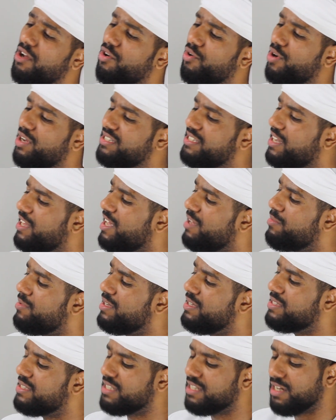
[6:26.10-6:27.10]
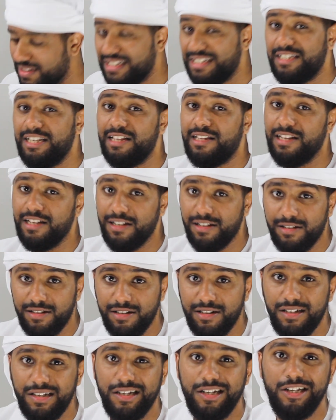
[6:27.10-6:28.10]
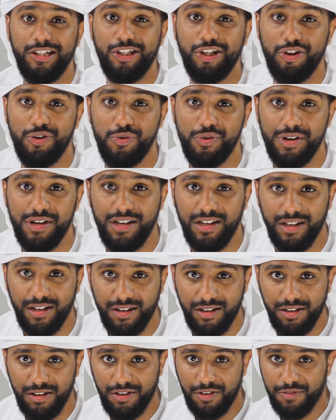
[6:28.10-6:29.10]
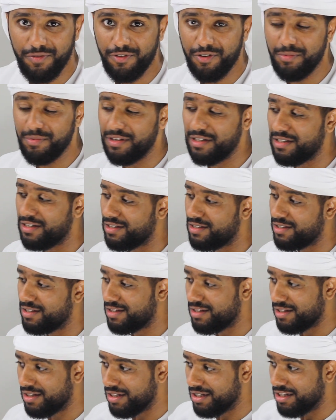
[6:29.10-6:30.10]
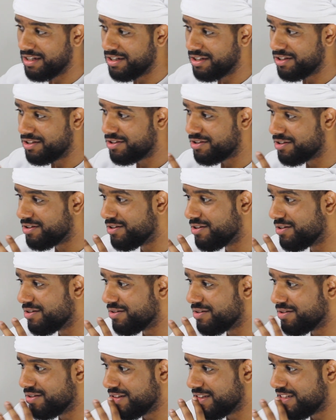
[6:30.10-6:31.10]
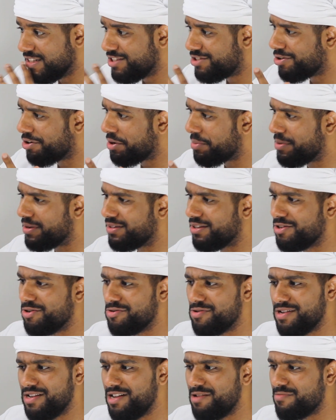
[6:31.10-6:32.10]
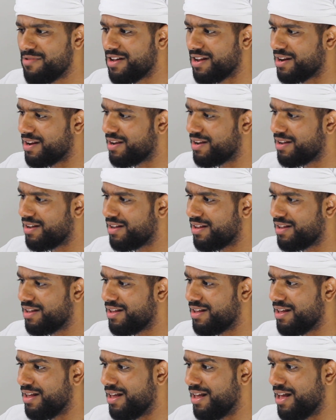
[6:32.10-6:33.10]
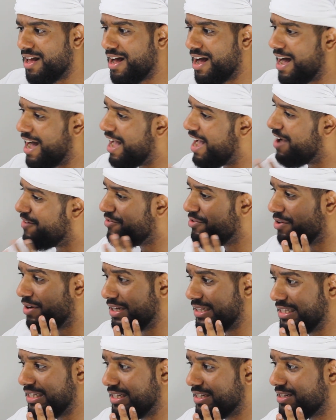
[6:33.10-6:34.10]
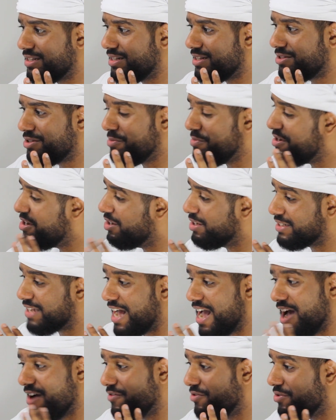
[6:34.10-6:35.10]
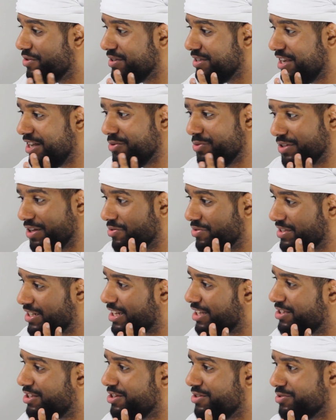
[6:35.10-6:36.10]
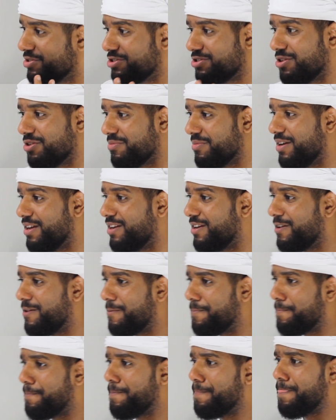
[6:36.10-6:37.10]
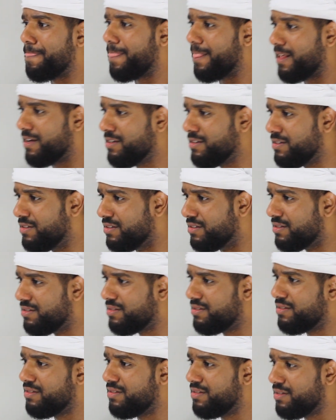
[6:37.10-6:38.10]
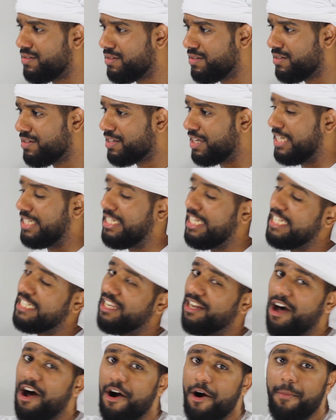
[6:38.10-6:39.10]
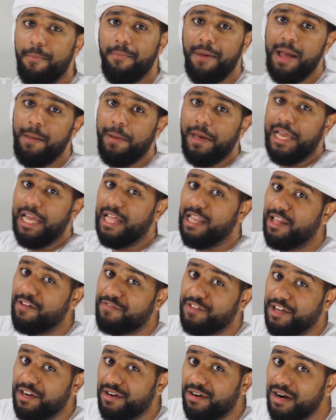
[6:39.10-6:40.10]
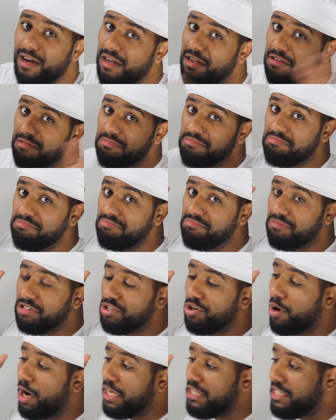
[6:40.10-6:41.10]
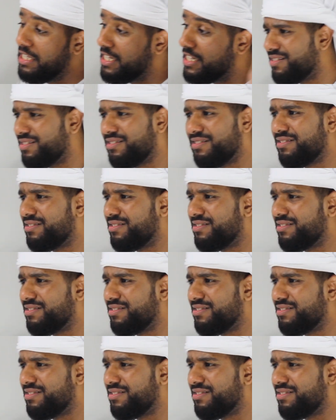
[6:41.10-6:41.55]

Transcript: Ras Al Khaima is a city in the UAE. You feel me? So, is he talking about the UAE, man? I have no idea. To be honest, I have no idea. Anyway, let's continue the song. Because he's an Arab, maybe he lived here. No idea.